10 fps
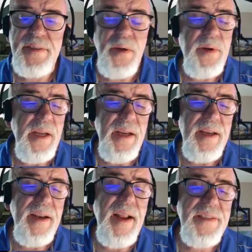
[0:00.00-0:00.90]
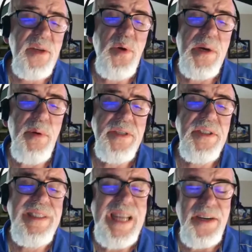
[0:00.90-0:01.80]
So can I ask a quick
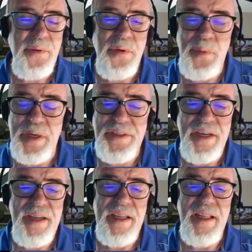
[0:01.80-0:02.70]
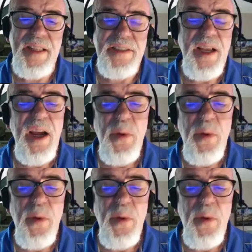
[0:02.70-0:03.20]
question, technical question? I didn't get this.